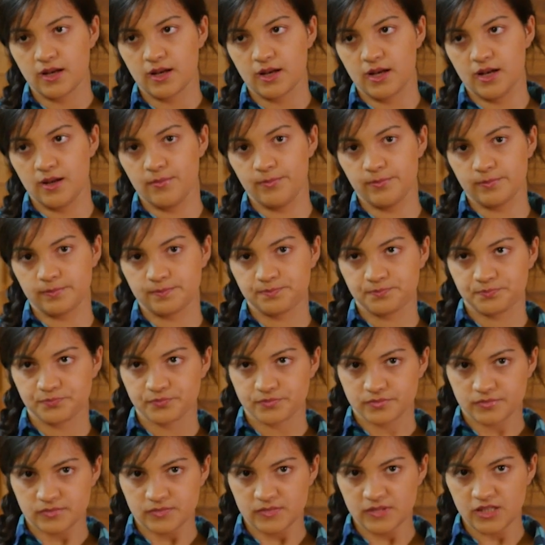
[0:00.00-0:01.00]
Um,
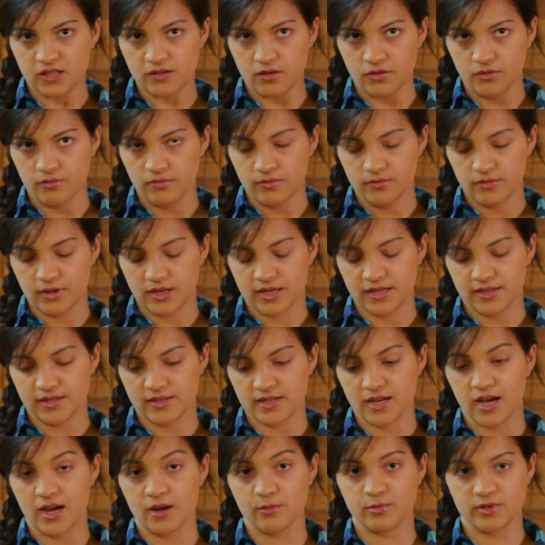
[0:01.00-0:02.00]

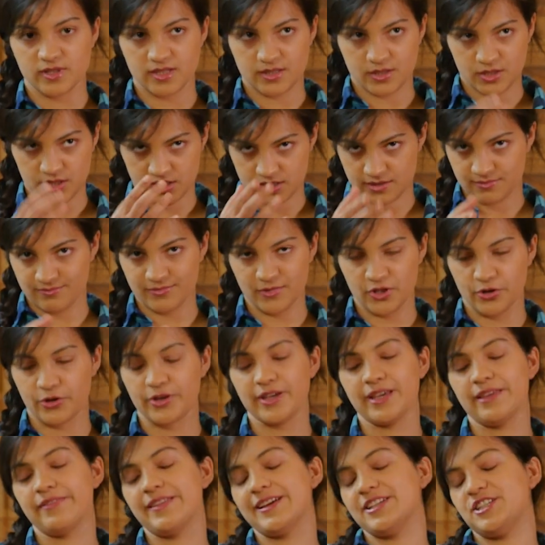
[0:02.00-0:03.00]
and I was just
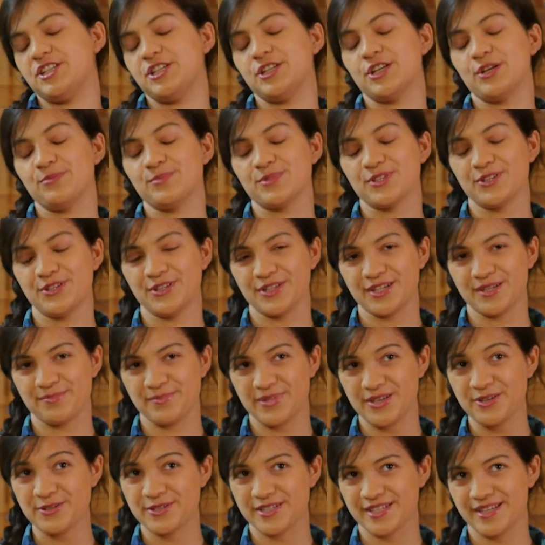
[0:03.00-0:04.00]
looking at their genomes on a
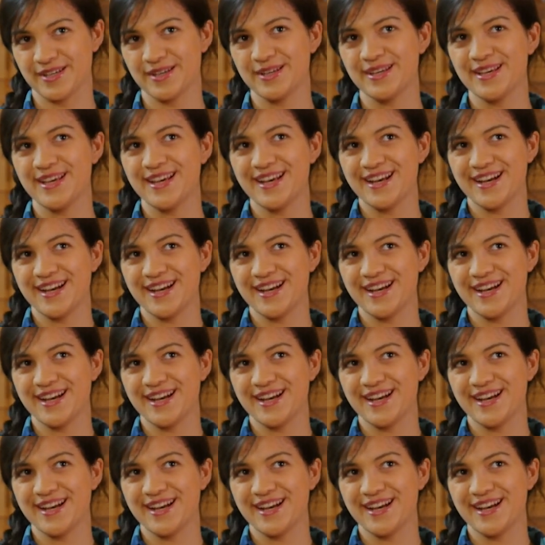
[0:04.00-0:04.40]
computer.